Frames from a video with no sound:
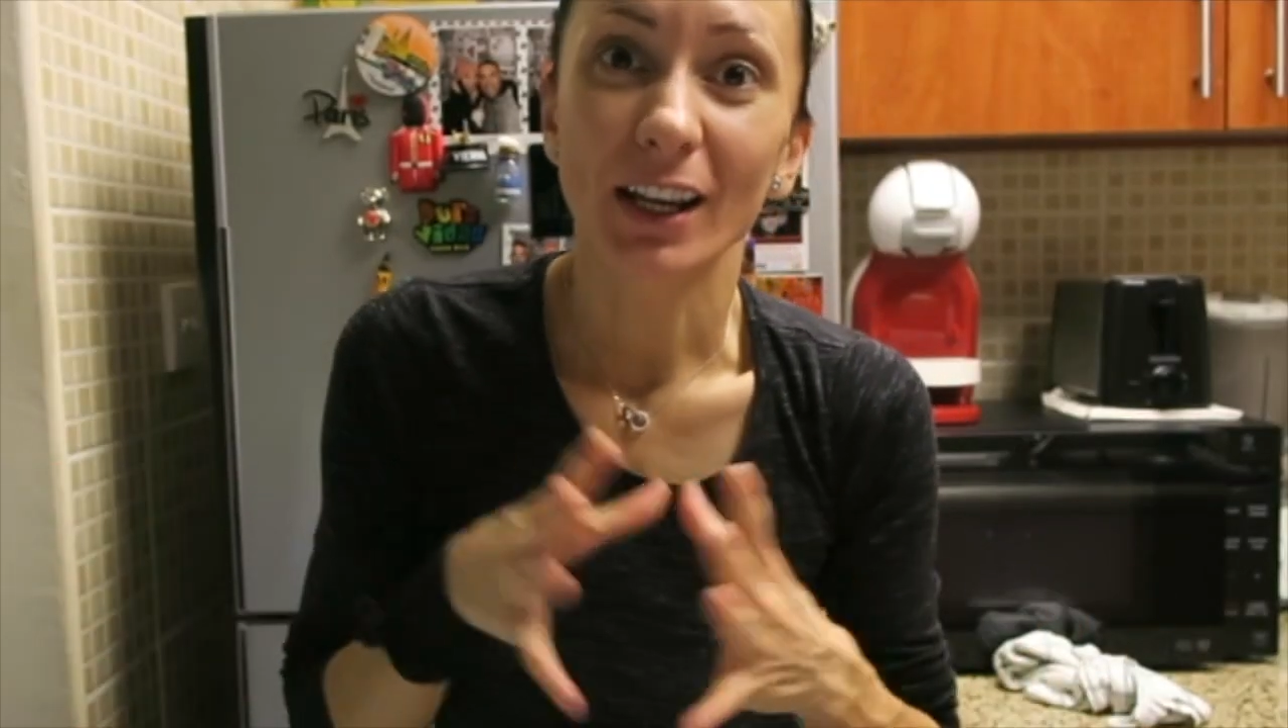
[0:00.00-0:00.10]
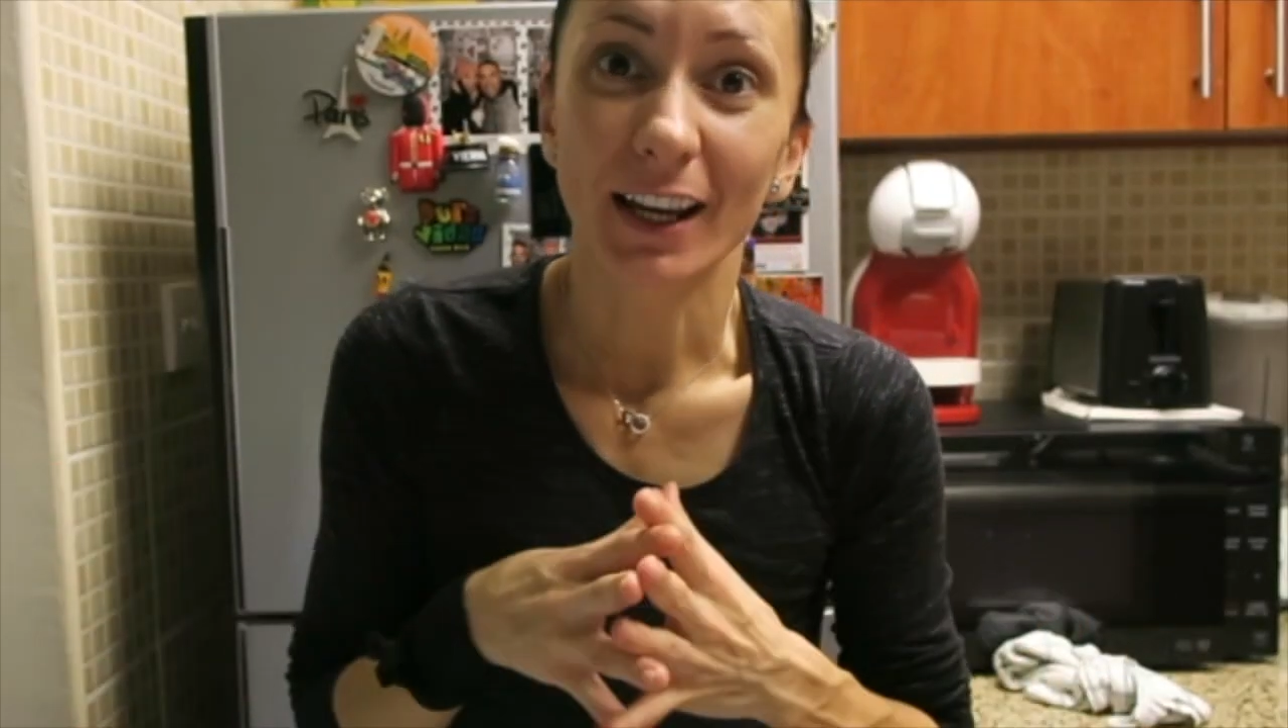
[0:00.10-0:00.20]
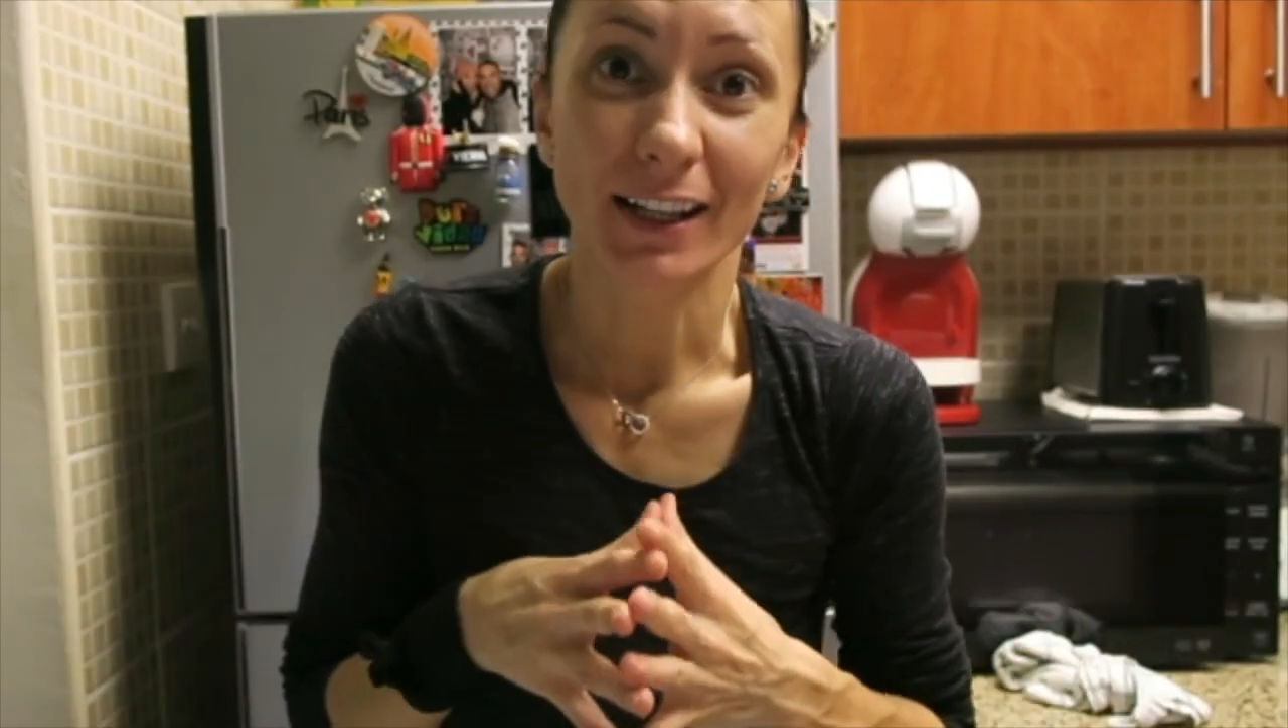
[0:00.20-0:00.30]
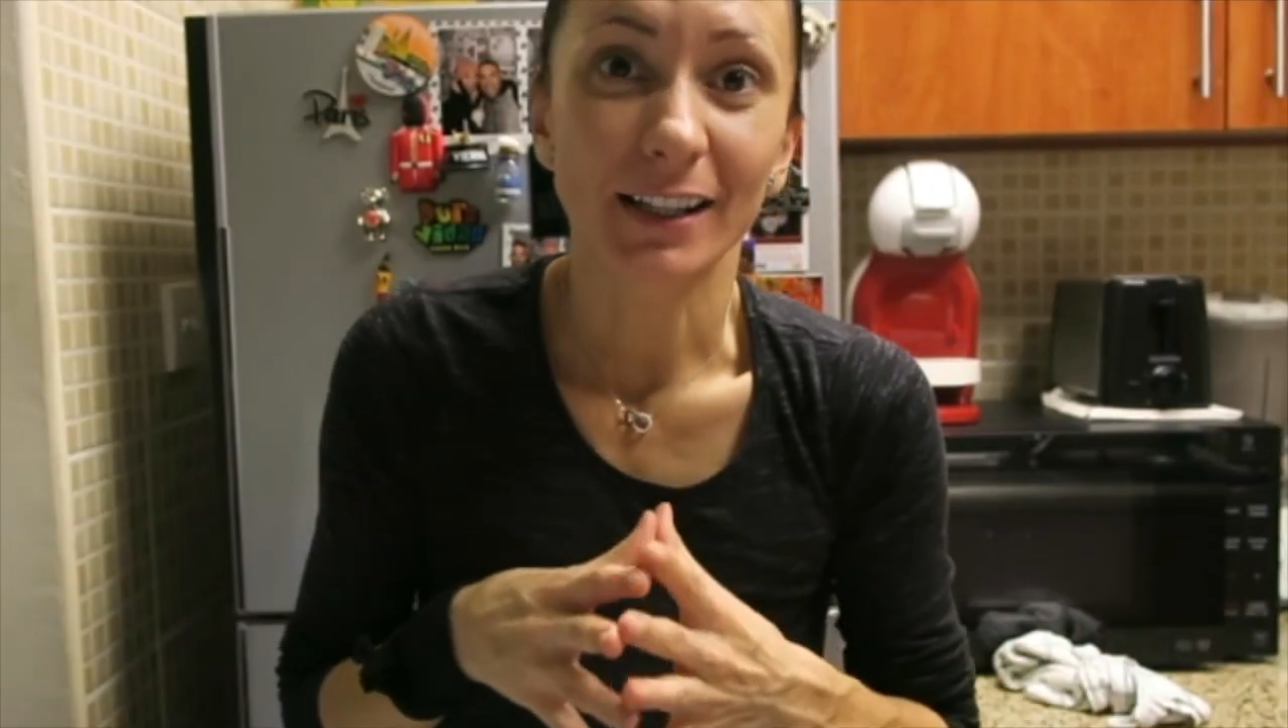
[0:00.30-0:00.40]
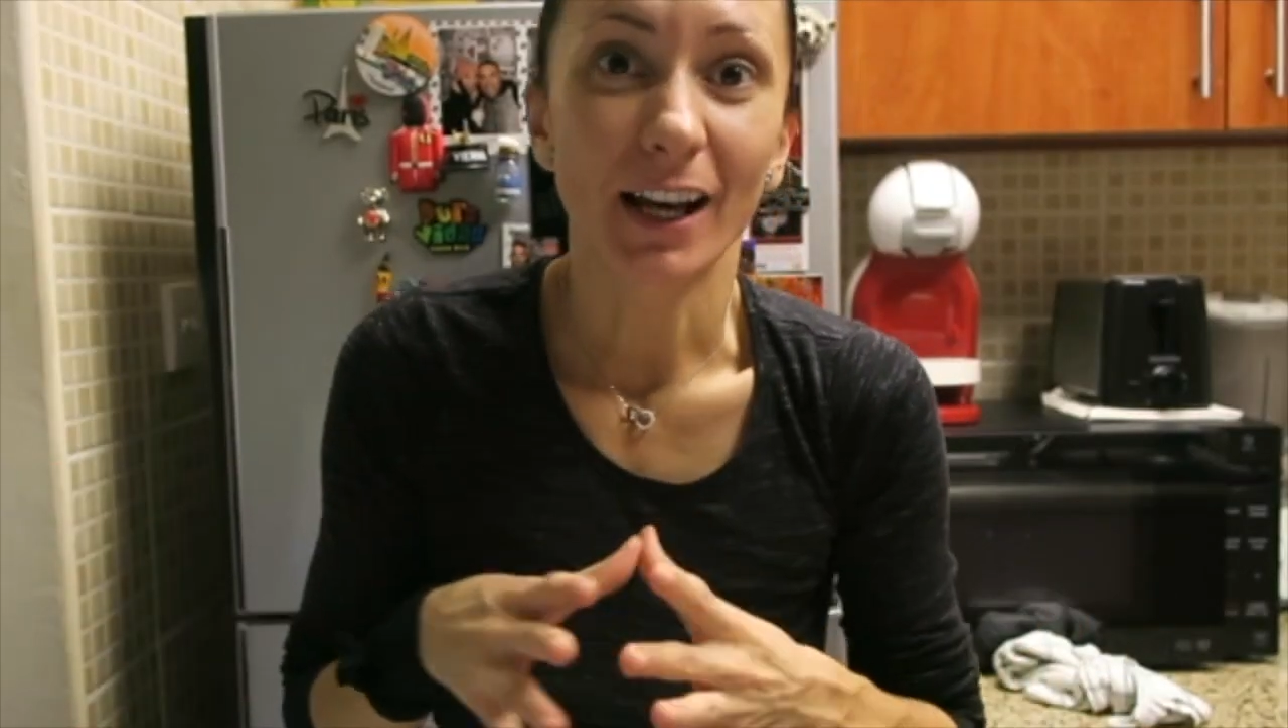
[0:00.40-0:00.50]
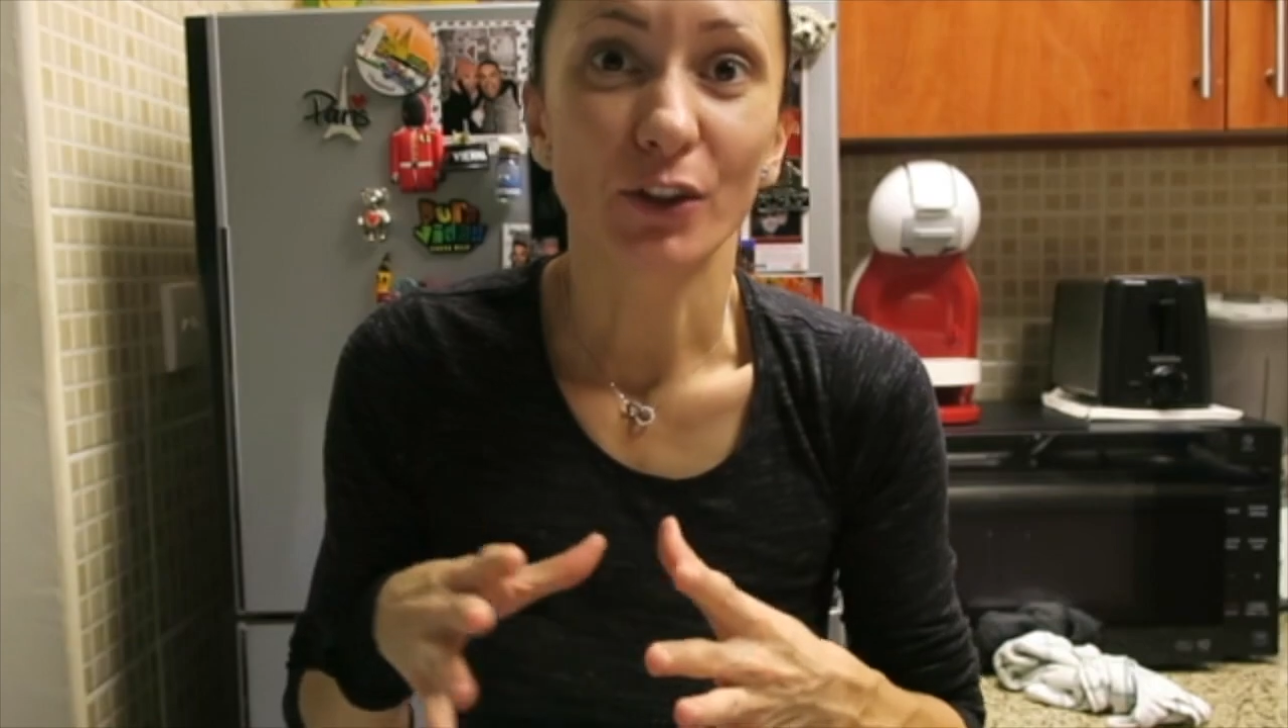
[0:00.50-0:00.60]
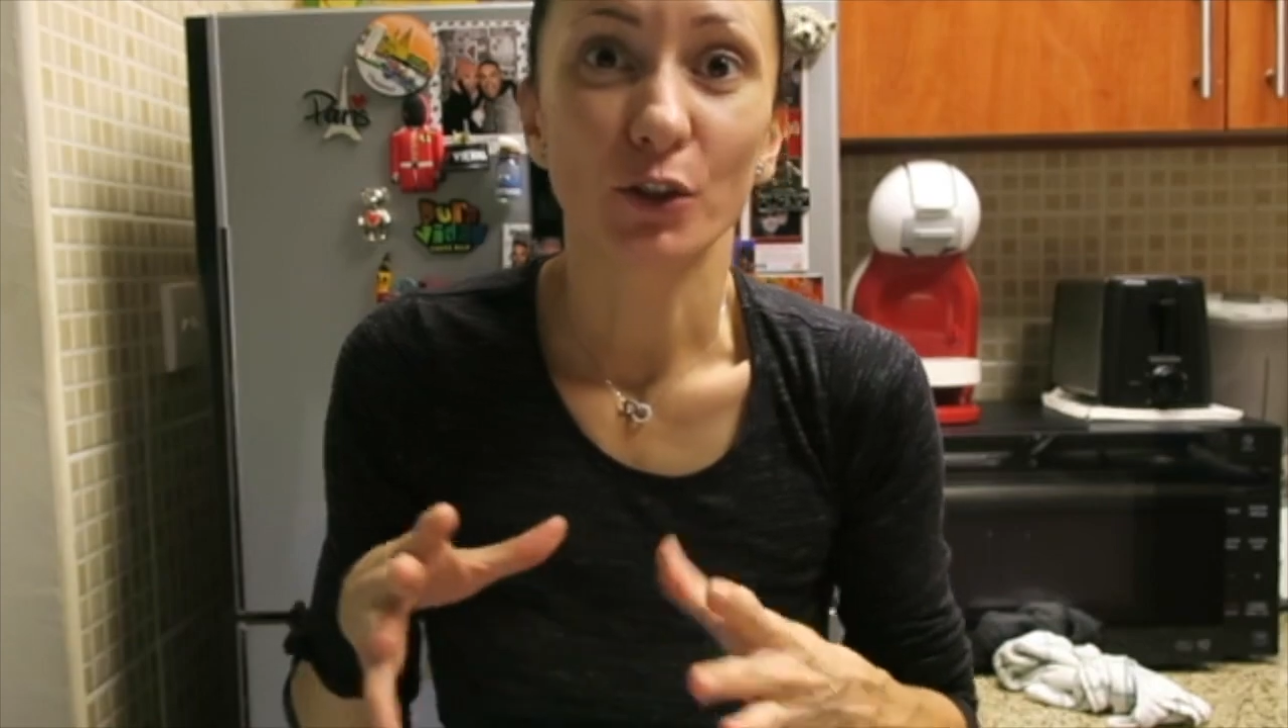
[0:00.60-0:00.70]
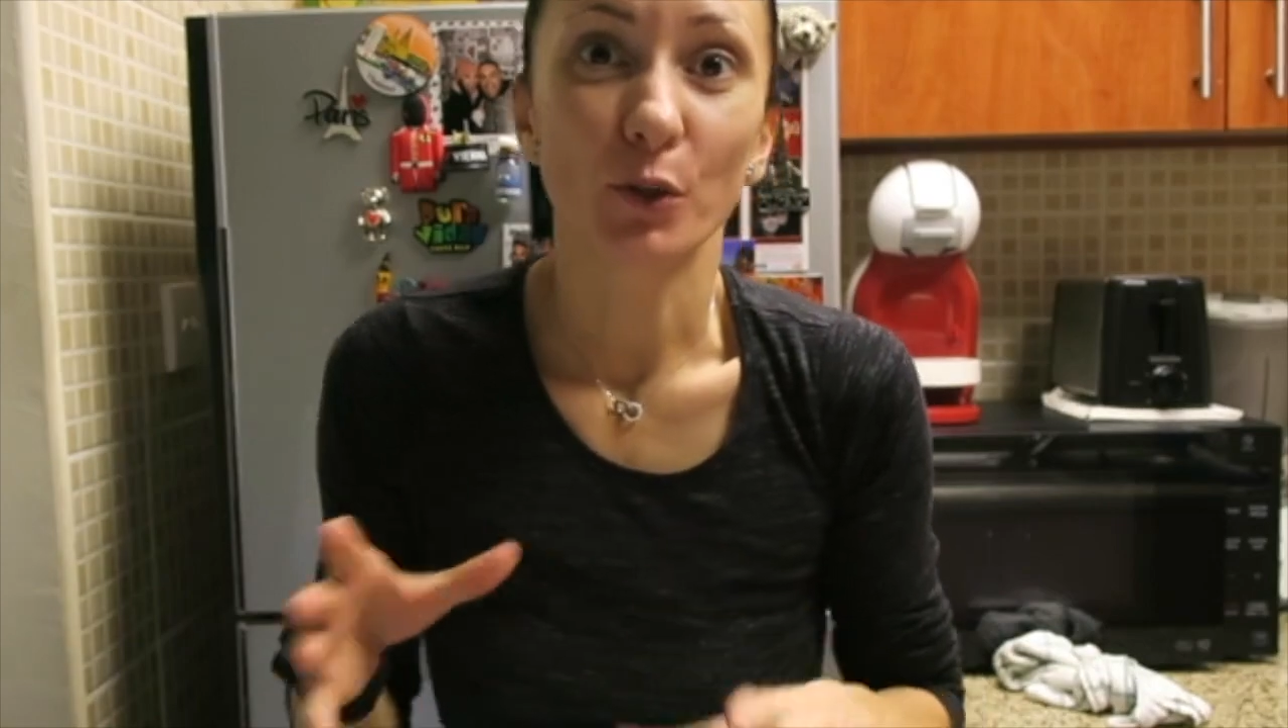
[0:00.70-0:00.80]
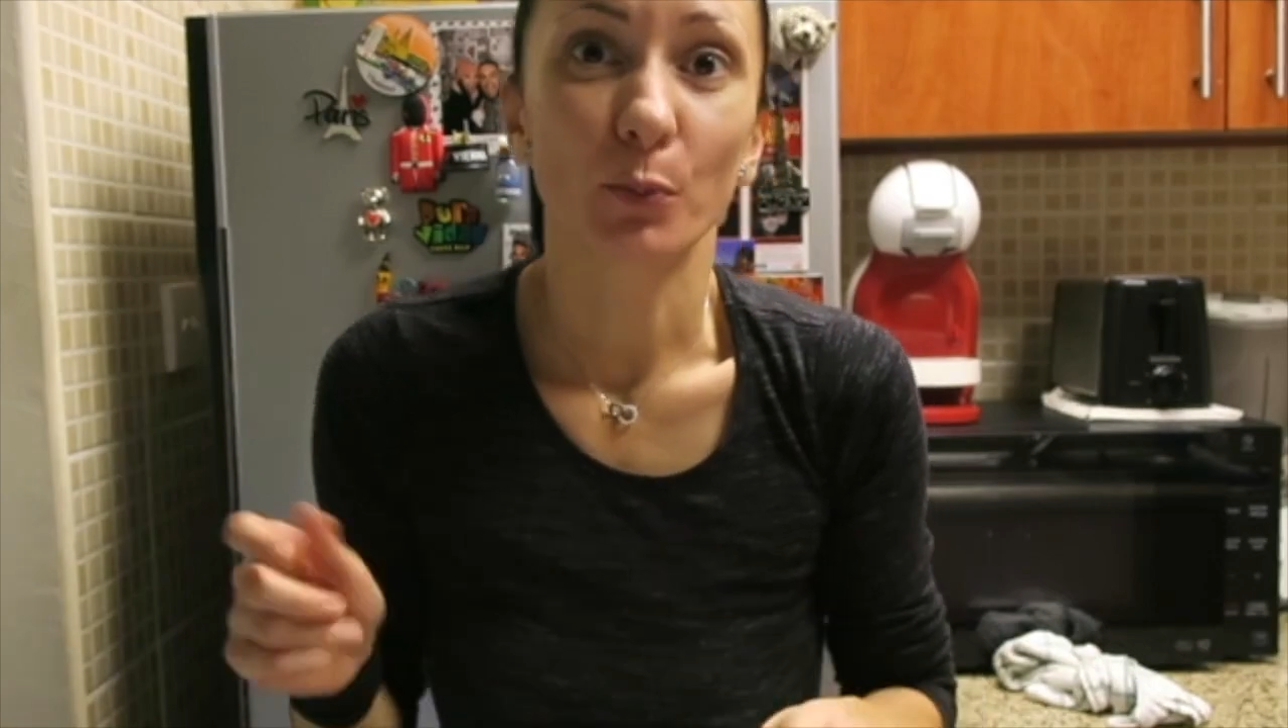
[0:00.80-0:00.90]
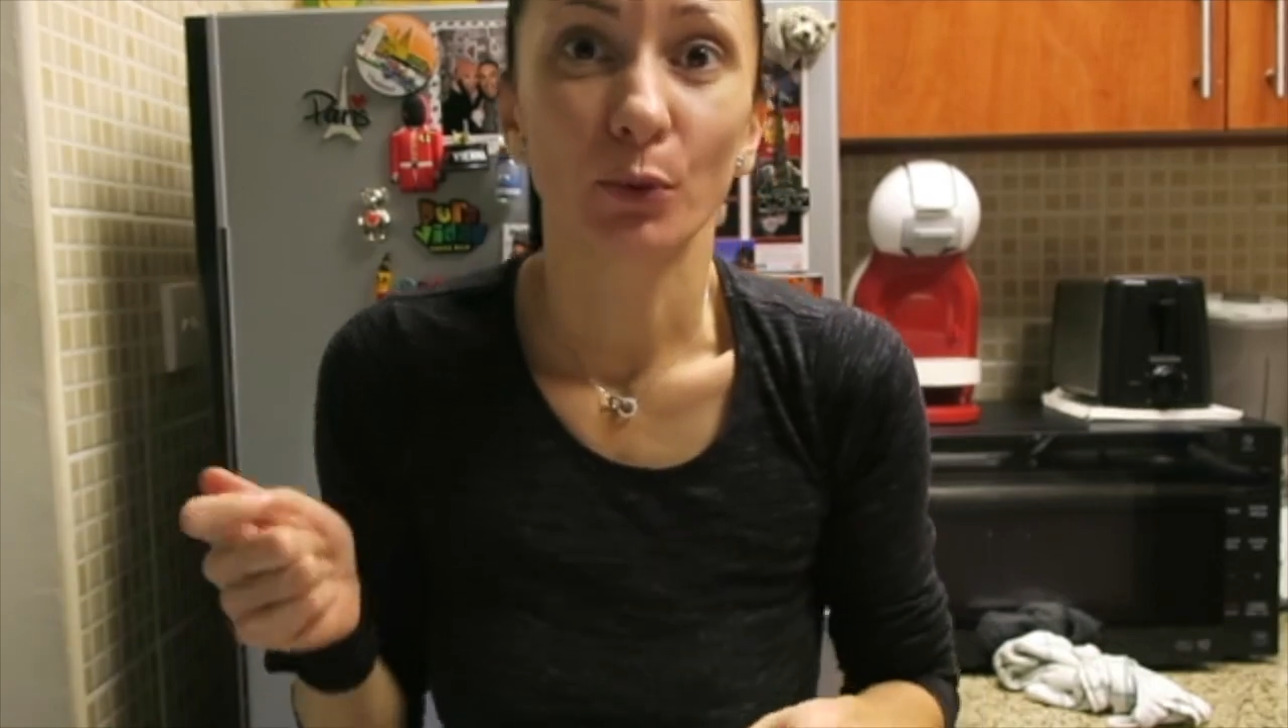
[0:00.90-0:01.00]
is I just